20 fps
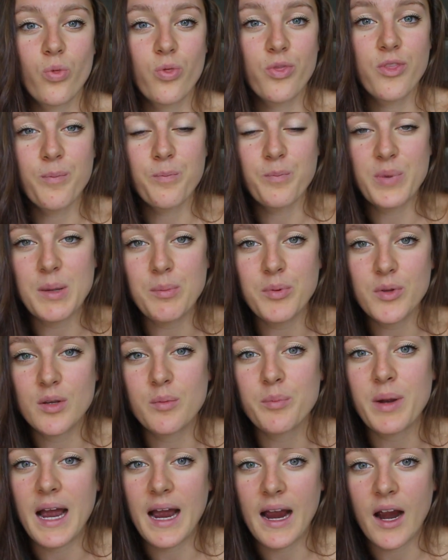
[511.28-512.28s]
the people
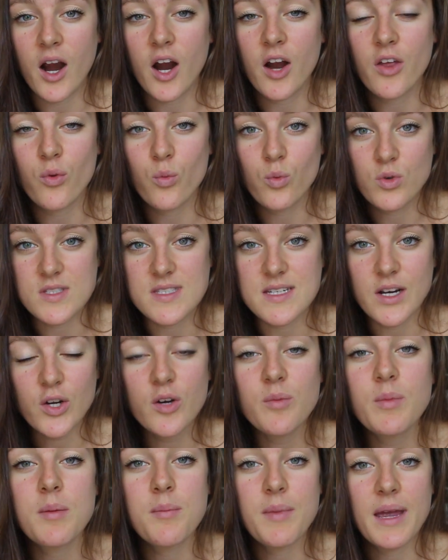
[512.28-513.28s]
in power are the ones, they're
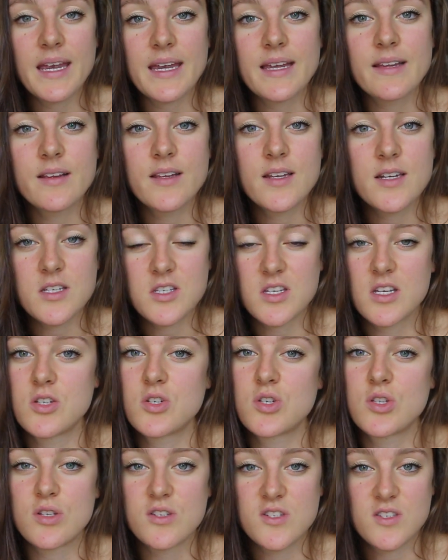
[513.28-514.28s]
going to be making the
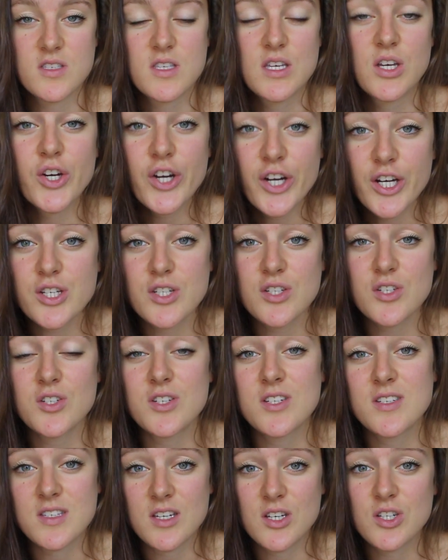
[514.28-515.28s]
decisions, the urgent
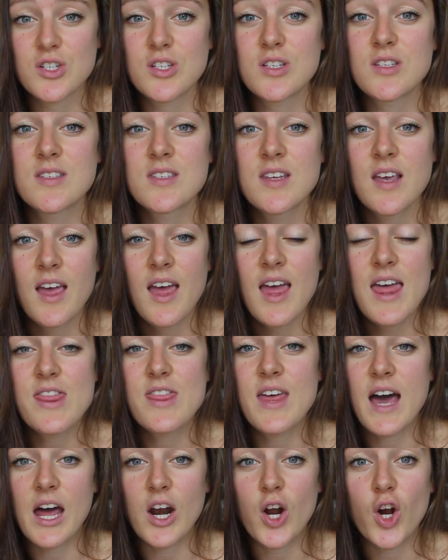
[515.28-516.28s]
decisions
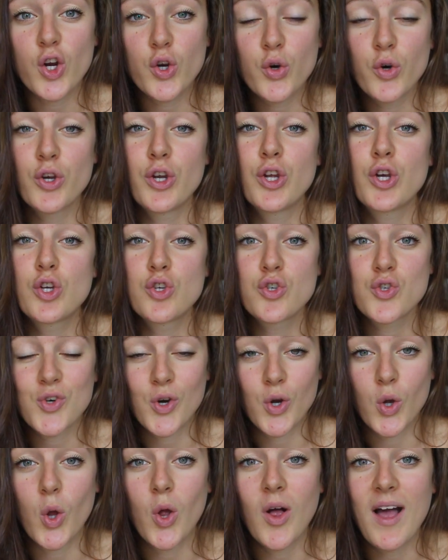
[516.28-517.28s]
that are going to
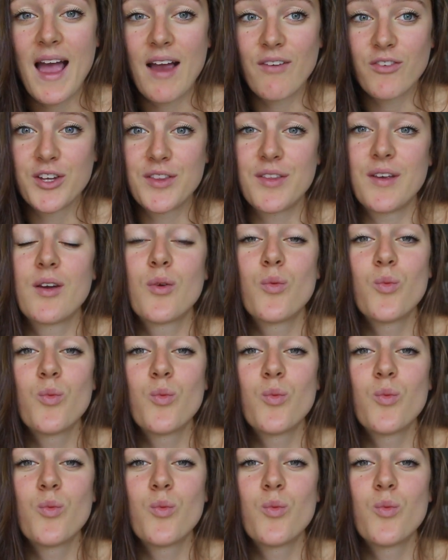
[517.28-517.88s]
control everything.